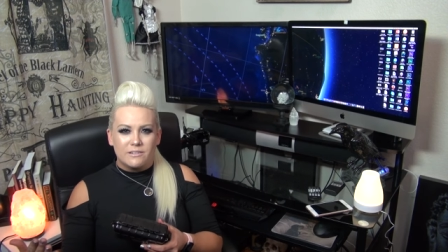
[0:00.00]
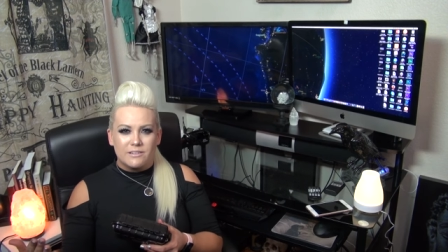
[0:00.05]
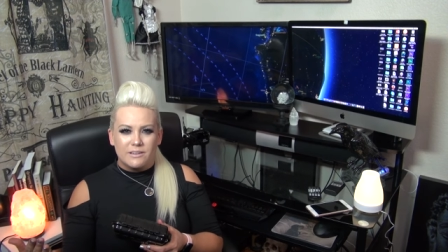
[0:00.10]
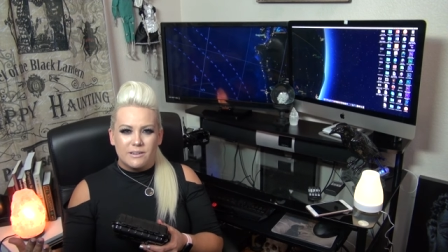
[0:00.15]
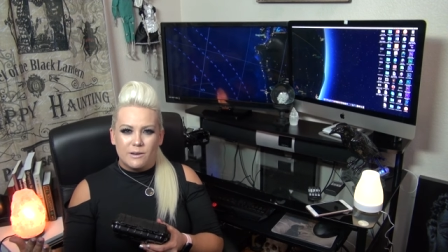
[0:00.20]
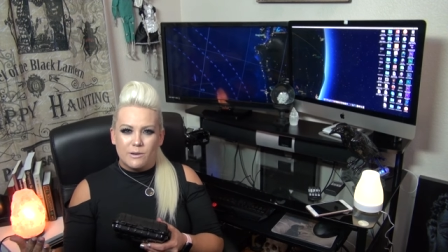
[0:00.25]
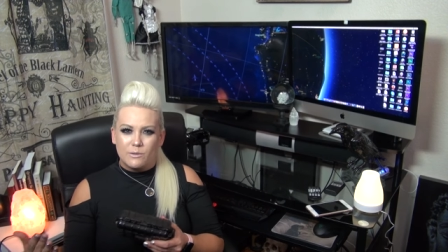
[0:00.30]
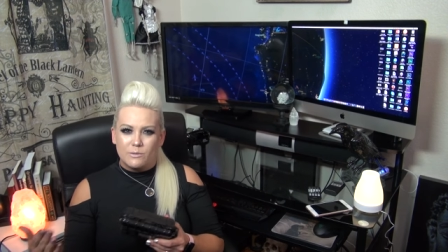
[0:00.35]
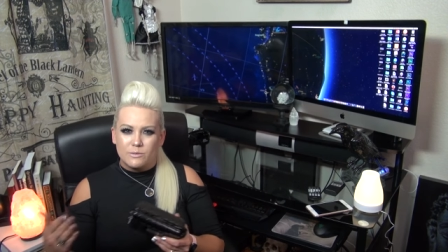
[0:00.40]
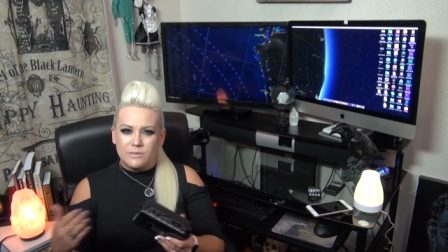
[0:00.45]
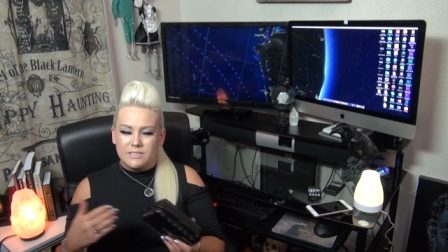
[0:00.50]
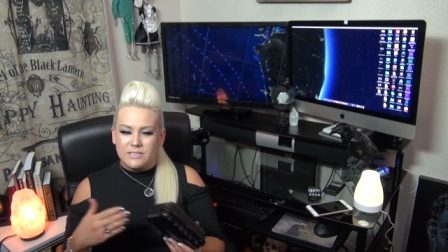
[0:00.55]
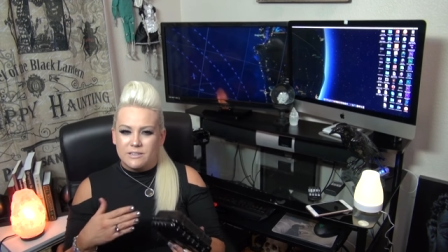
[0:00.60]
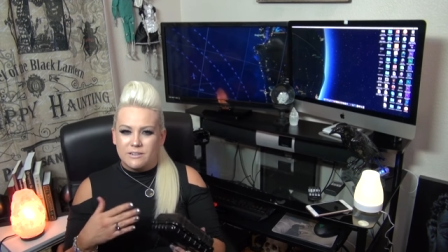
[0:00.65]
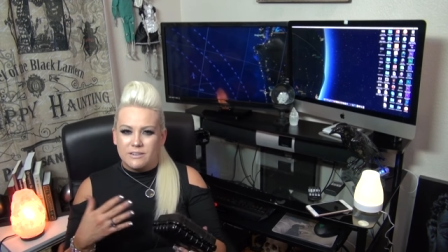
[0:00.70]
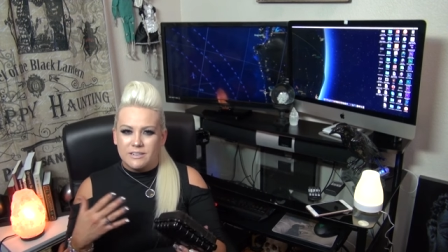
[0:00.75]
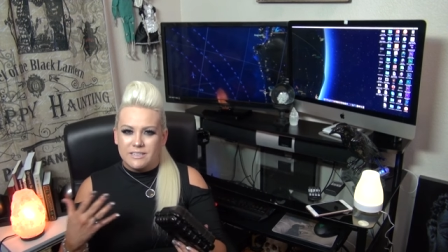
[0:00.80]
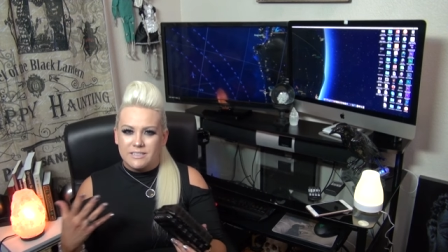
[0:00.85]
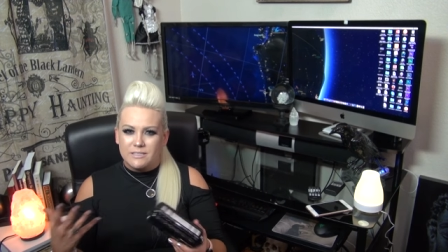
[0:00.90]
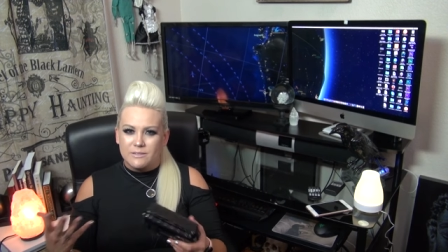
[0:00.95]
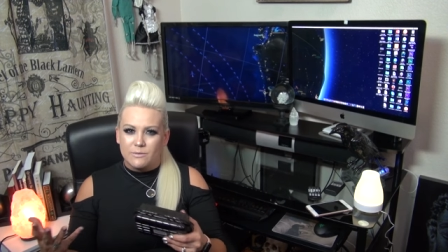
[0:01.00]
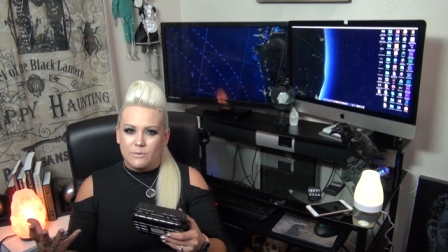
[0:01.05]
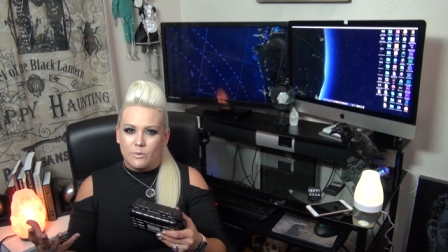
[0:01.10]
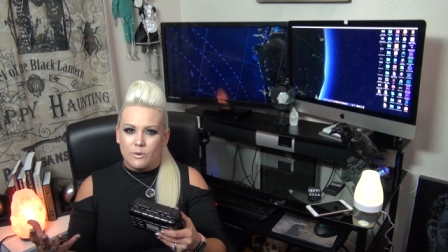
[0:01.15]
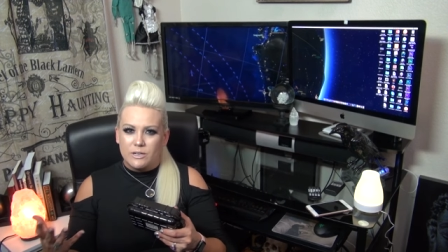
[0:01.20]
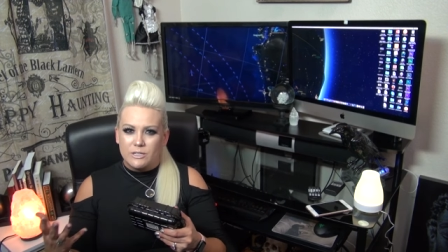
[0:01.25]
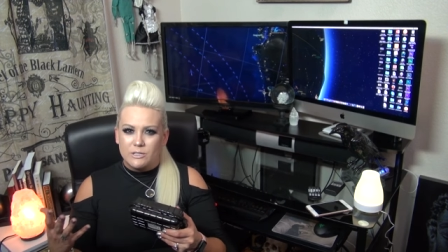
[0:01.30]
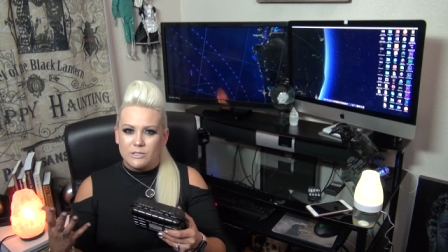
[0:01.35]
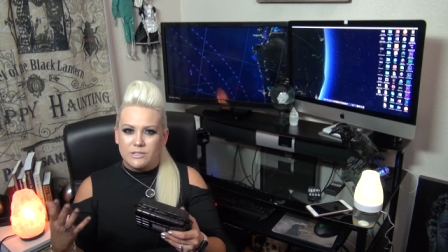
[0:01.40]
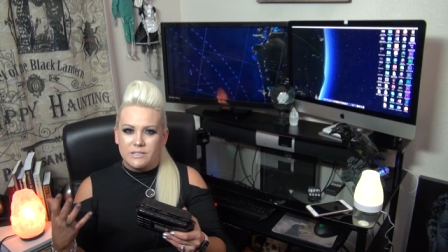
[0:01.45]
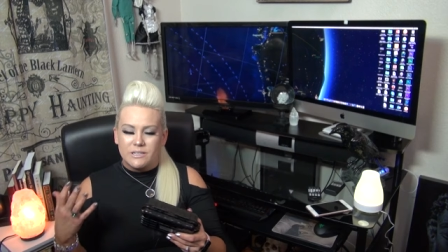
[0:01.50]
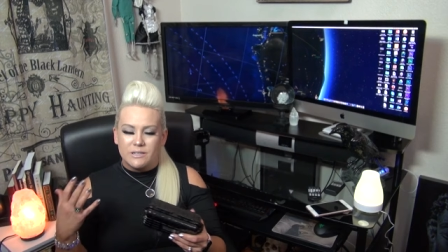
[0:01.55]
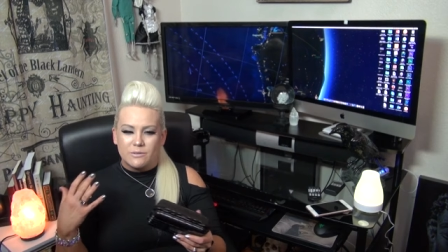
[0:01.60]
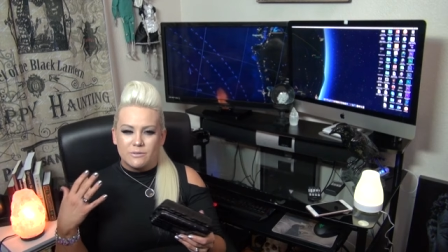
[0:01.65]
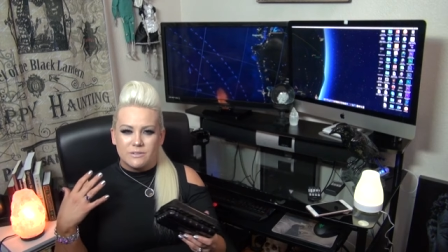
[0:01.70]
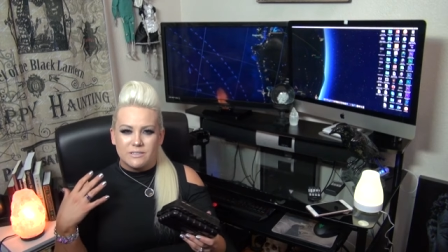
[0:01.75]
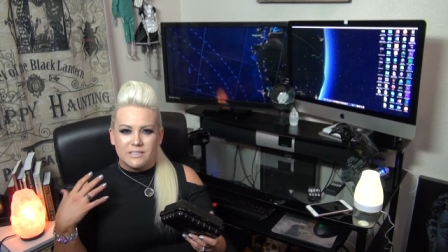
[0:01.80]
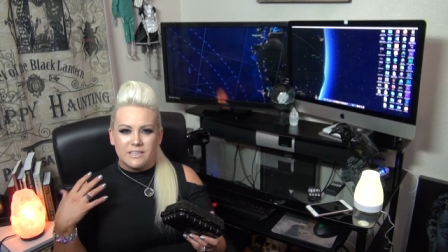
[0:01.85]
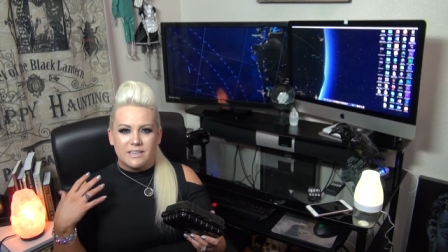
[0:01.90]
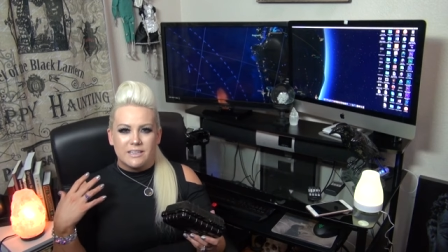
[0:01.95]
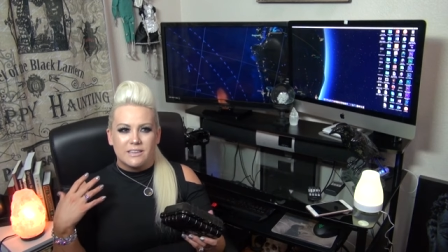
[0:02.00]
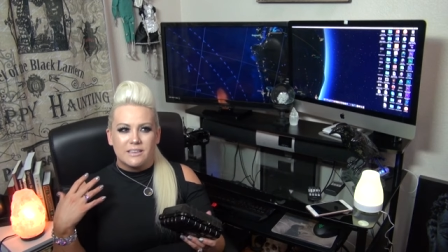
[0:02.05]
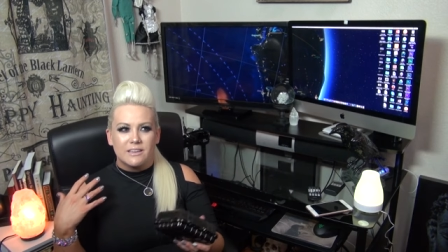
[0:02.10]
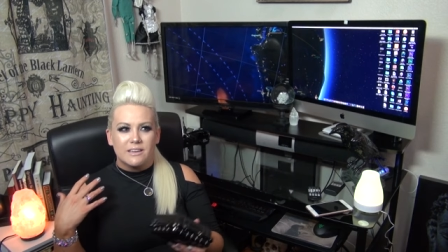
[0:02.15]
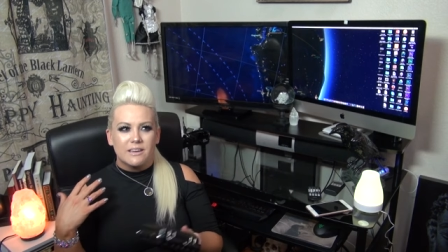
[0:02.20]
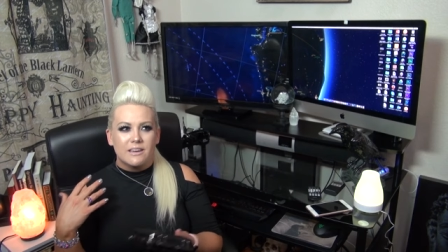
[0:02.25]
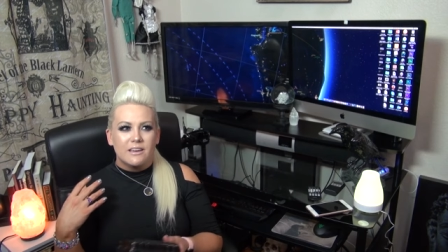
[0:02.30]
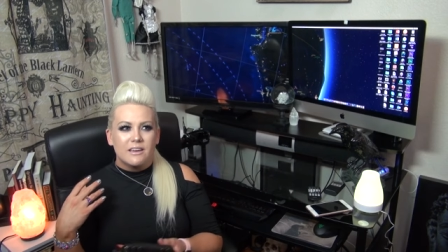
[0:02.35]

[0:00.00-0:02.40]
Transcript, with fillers: you know series of question it was like